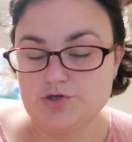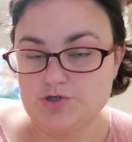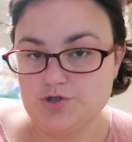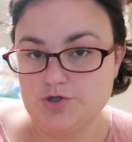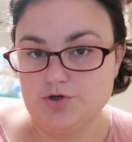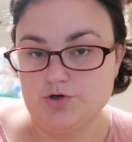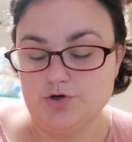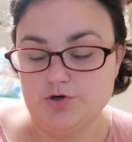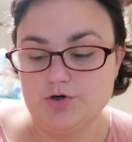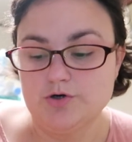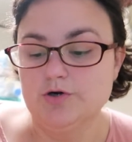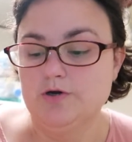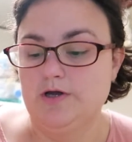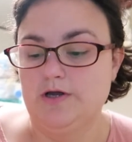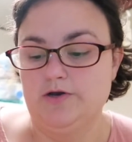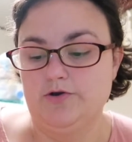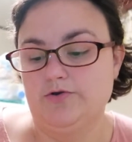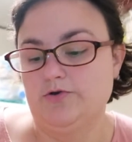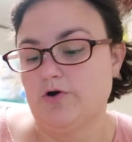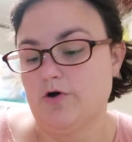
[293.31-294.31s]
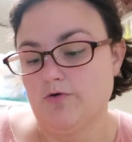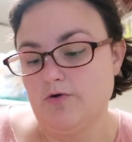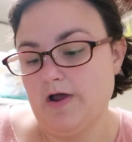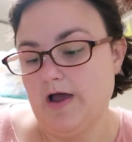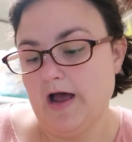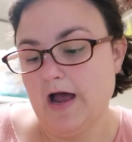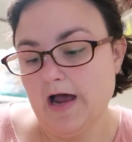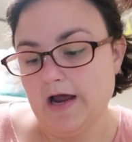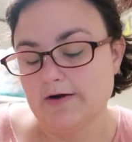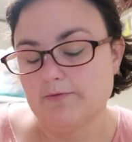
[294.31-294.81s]
sugar and
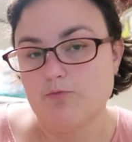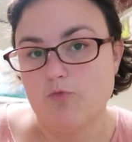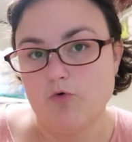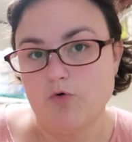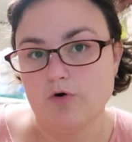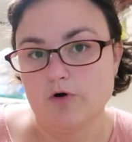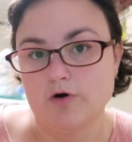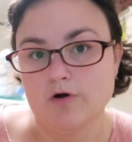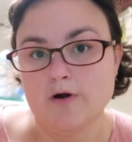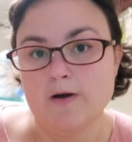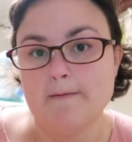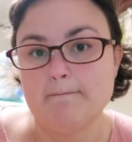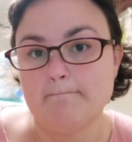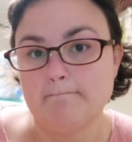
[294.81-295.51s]
don't add more